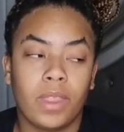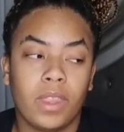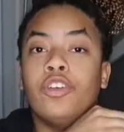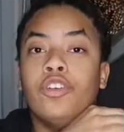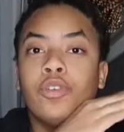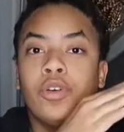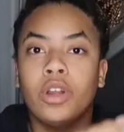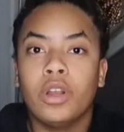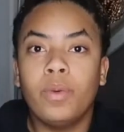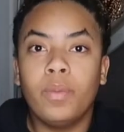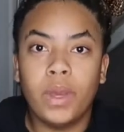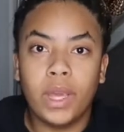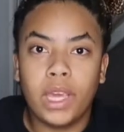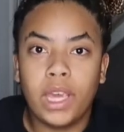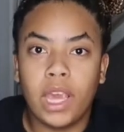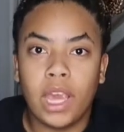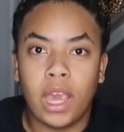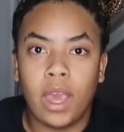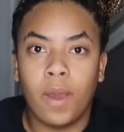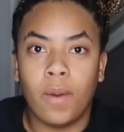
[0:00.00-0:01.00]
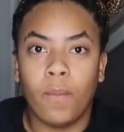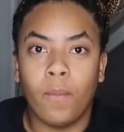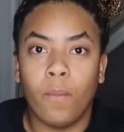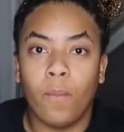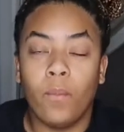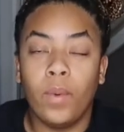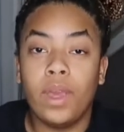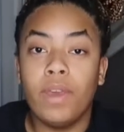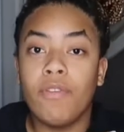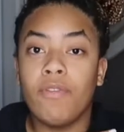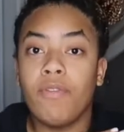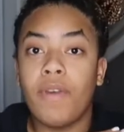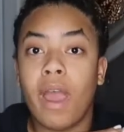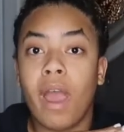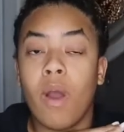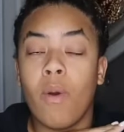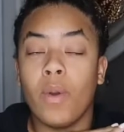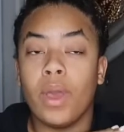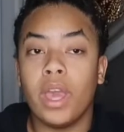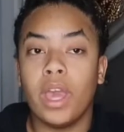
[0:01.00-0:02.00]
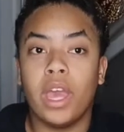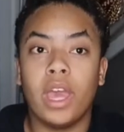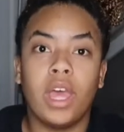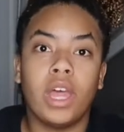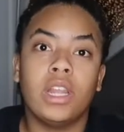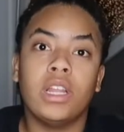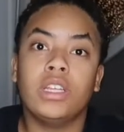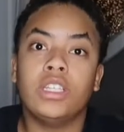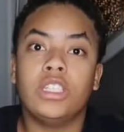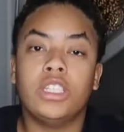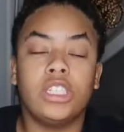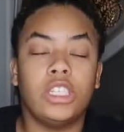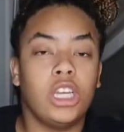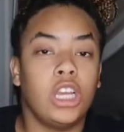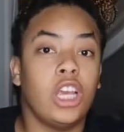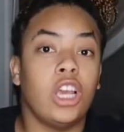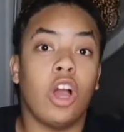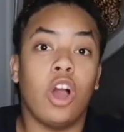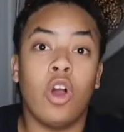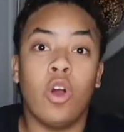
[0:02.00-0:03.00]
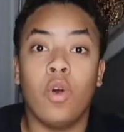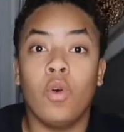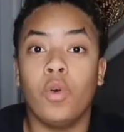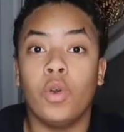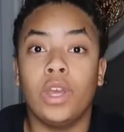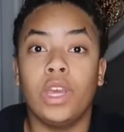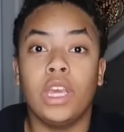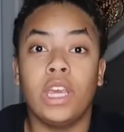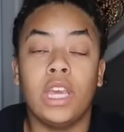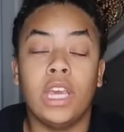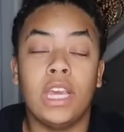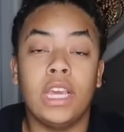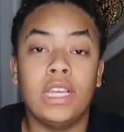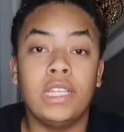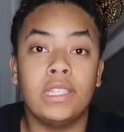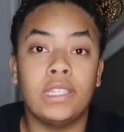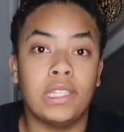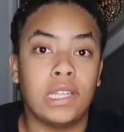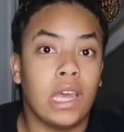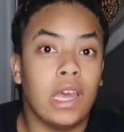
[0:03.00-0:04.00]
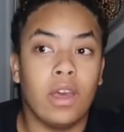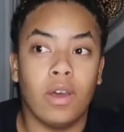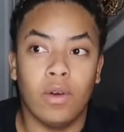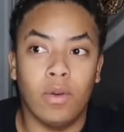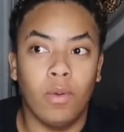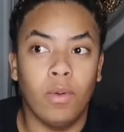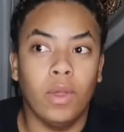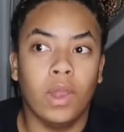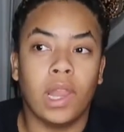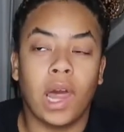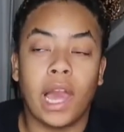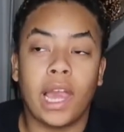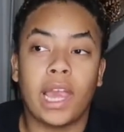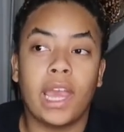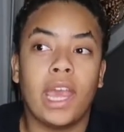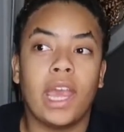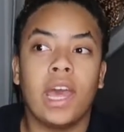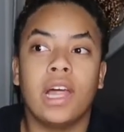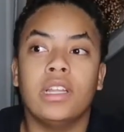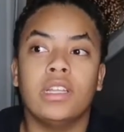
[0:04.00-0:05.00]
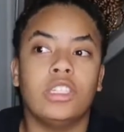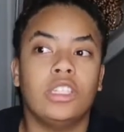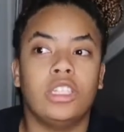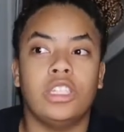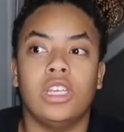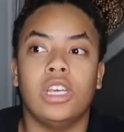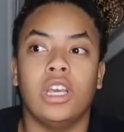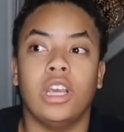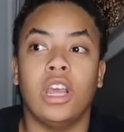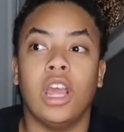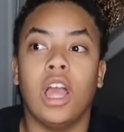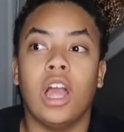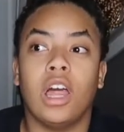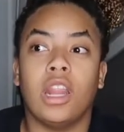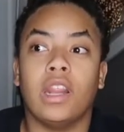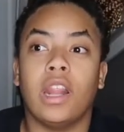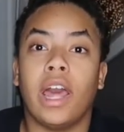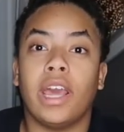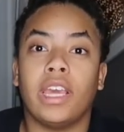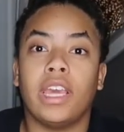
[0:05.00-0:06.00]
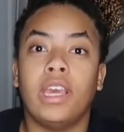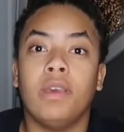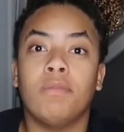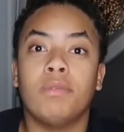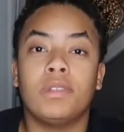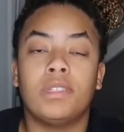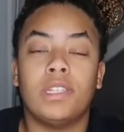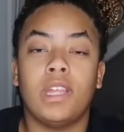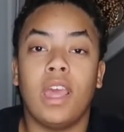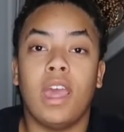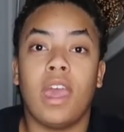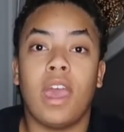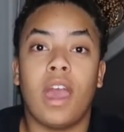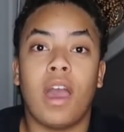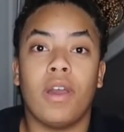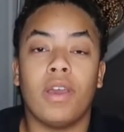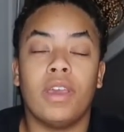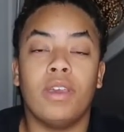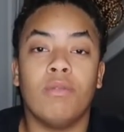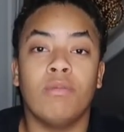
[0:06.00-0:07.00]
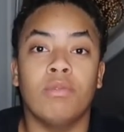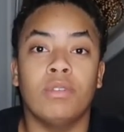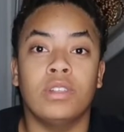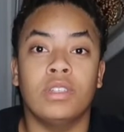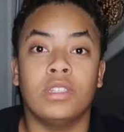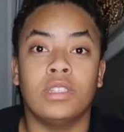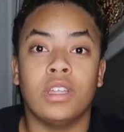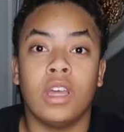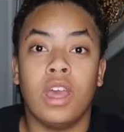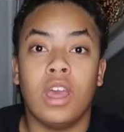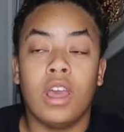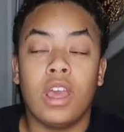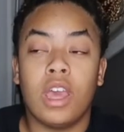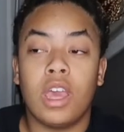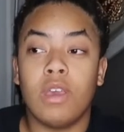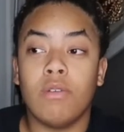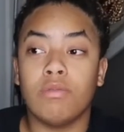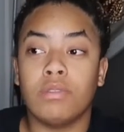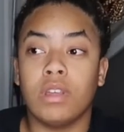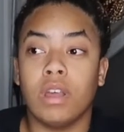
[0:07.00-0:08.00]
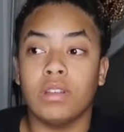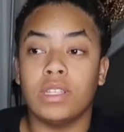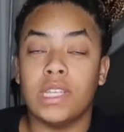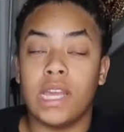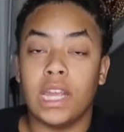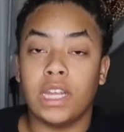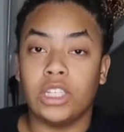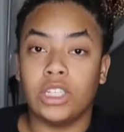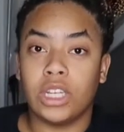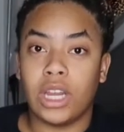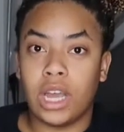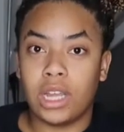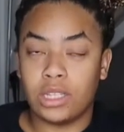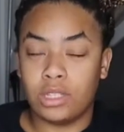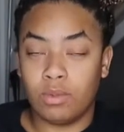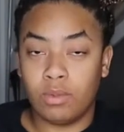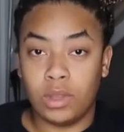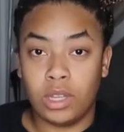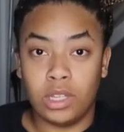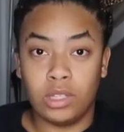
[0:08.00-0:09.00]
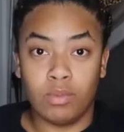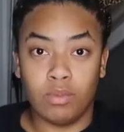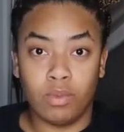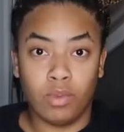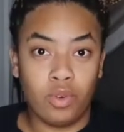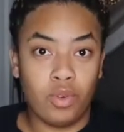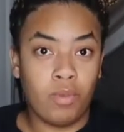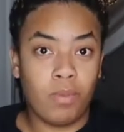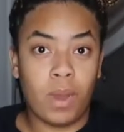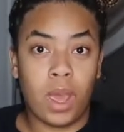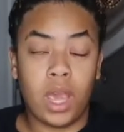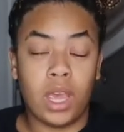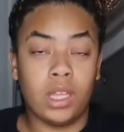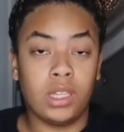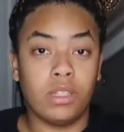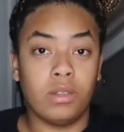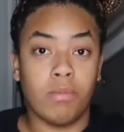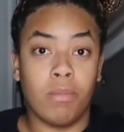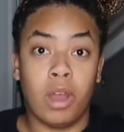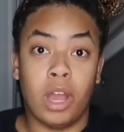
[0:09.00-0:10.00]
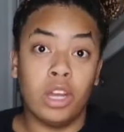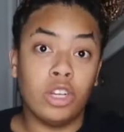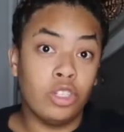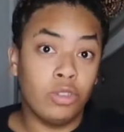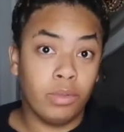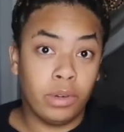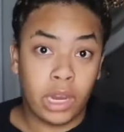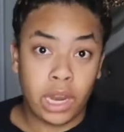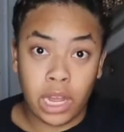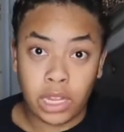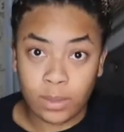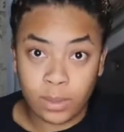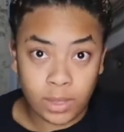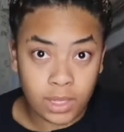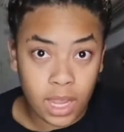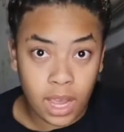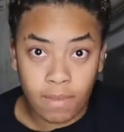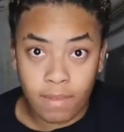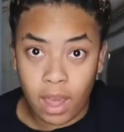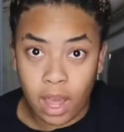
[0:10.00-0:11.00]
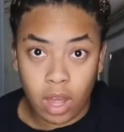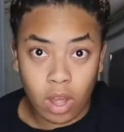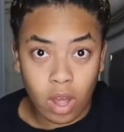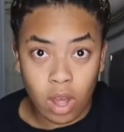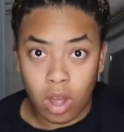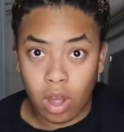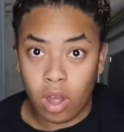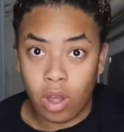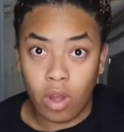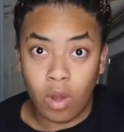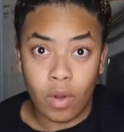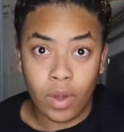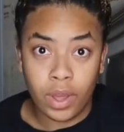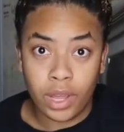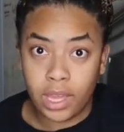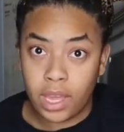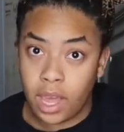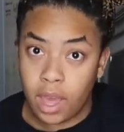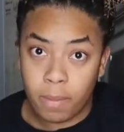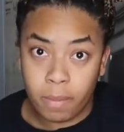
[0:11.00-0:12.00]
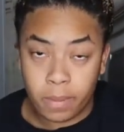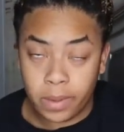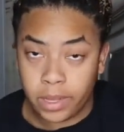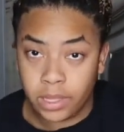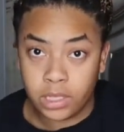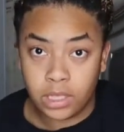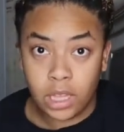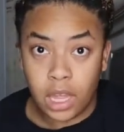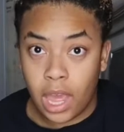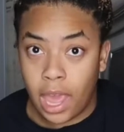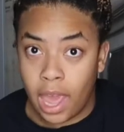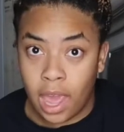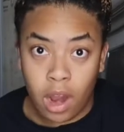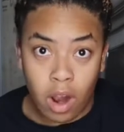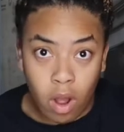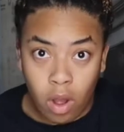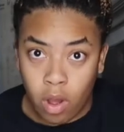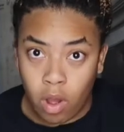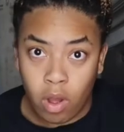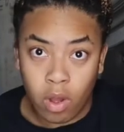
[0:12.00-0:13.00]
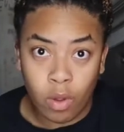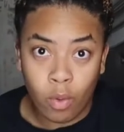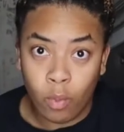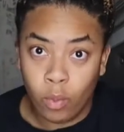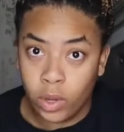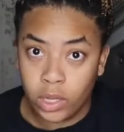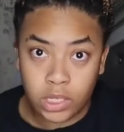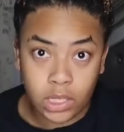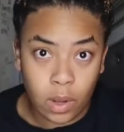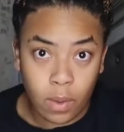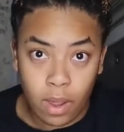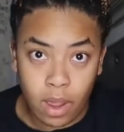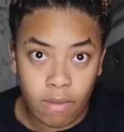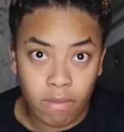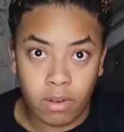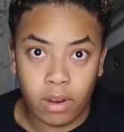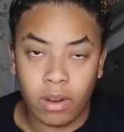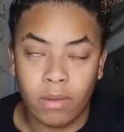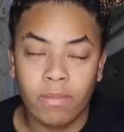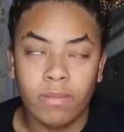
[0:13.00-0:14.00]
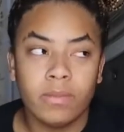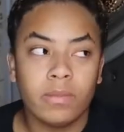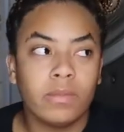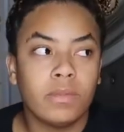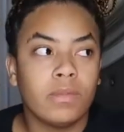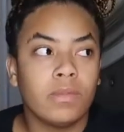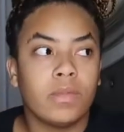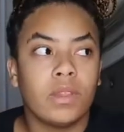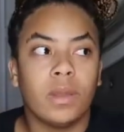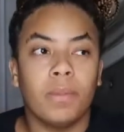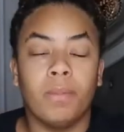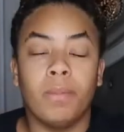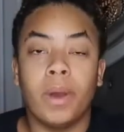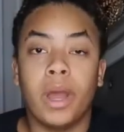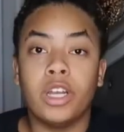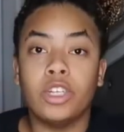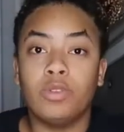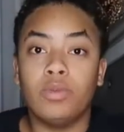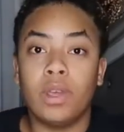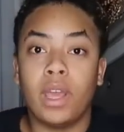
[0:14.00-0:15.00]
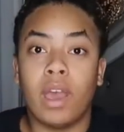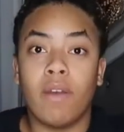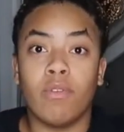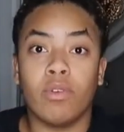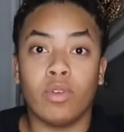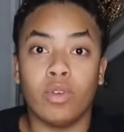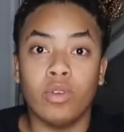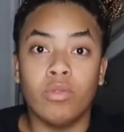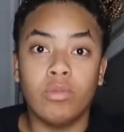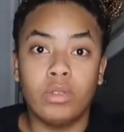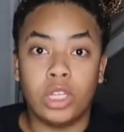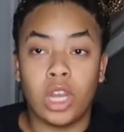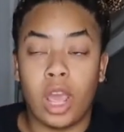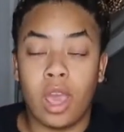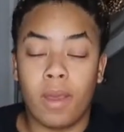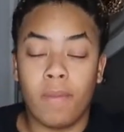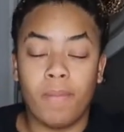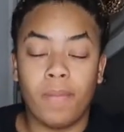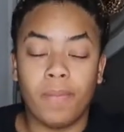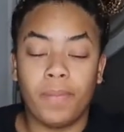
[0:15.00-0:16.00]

during the weekend, we found hella shit on Ezell. Like, hella shit. Like, he was saying how he was gonna take shots with his roommates. Mind you, we're not supposed to have alcohol on campus at all whatsoever. Mind you, we have a group chat.